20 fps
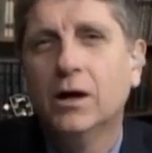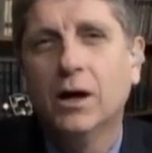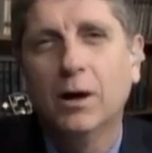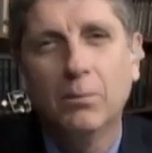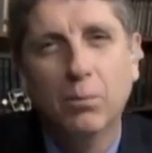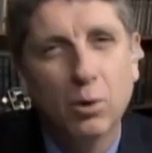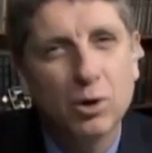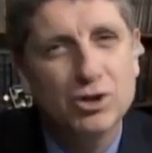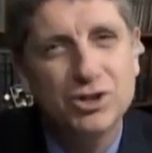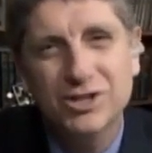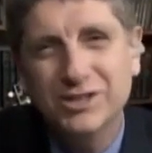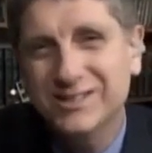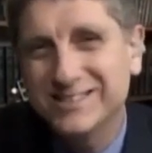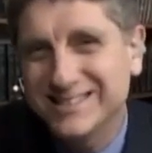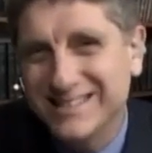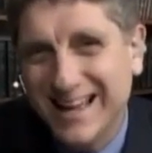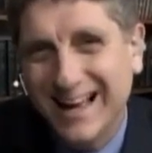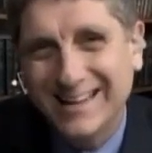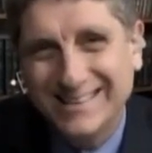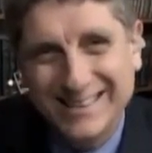Abortion is
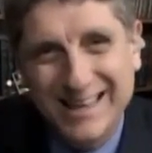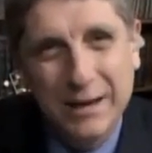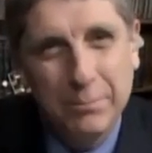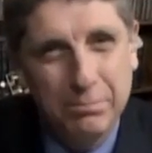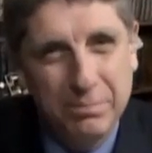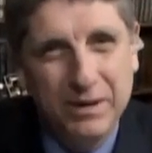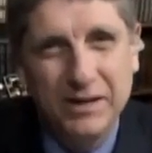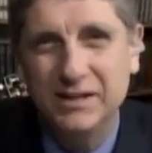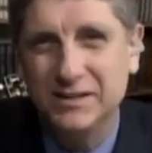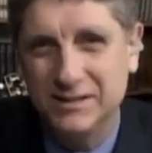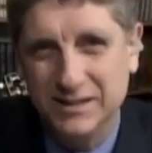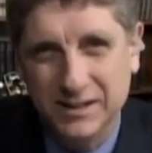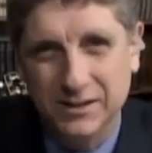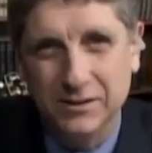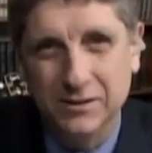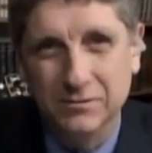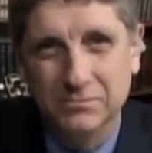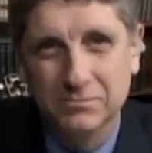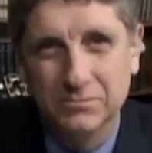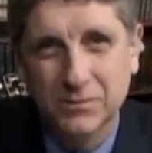not that big a
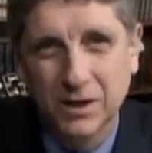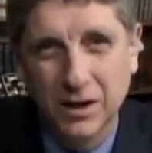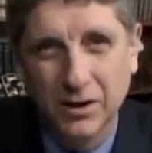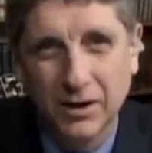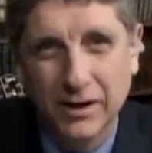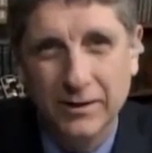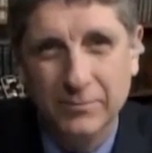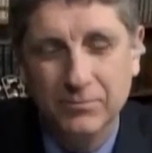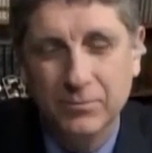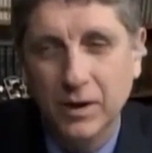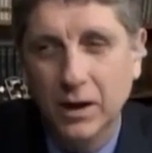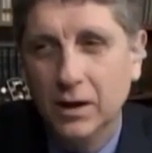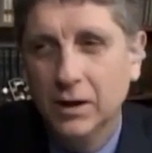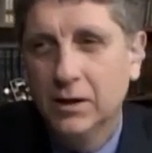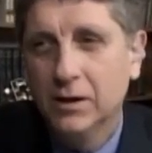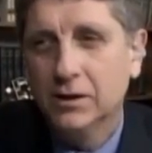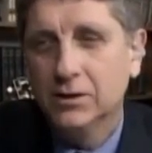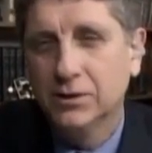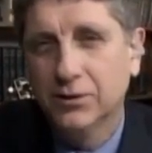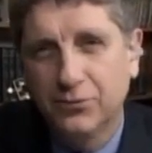deal, all right?
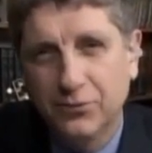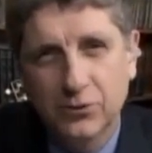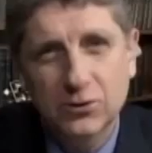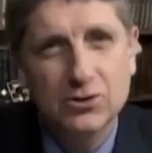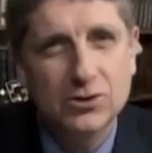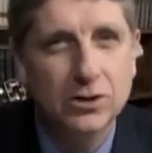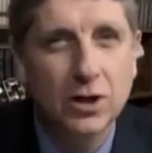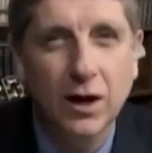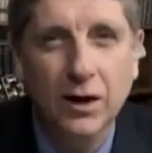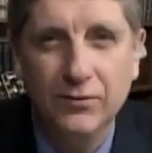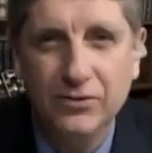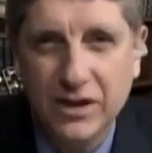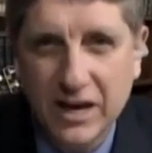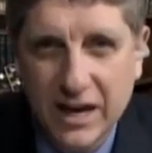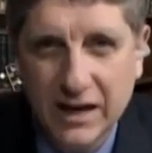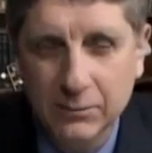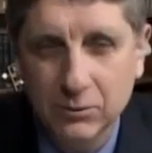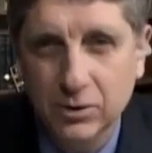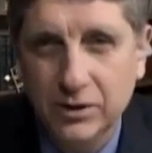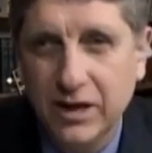The first law of the
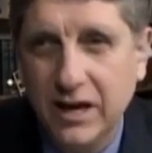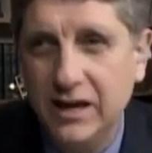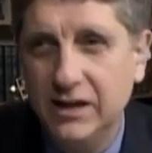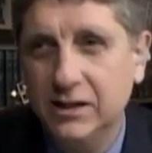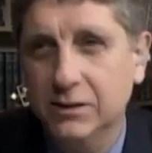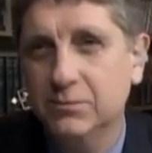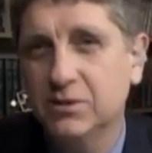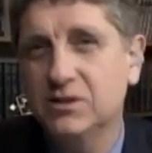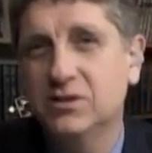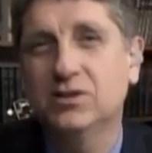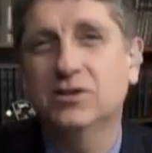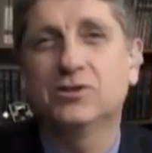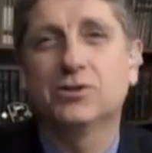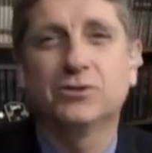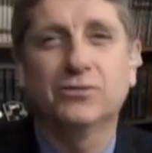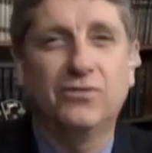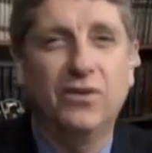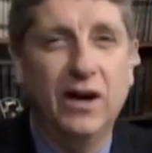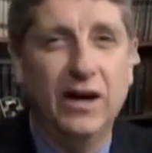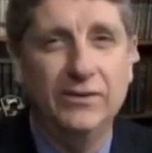animal kingdom is the
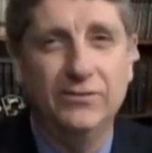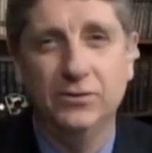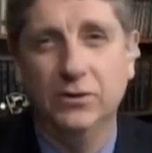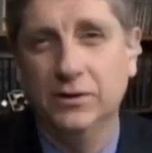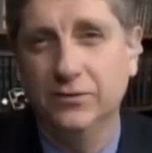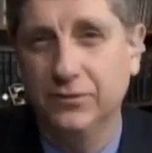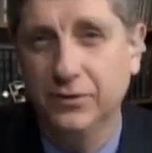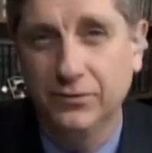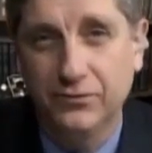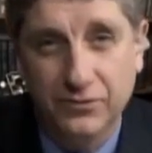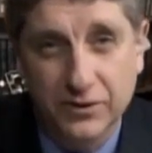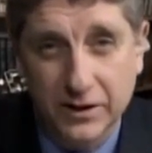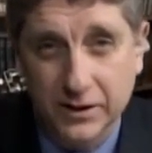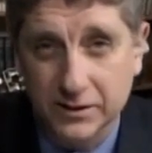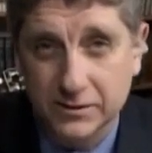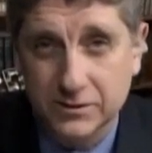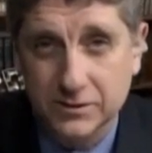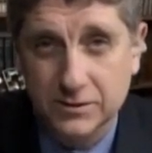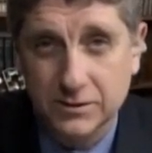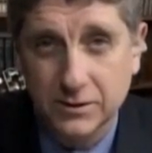survival of the
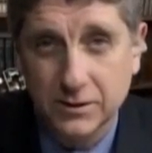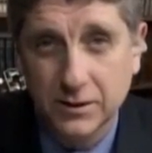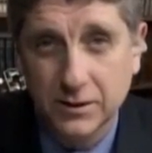fittest.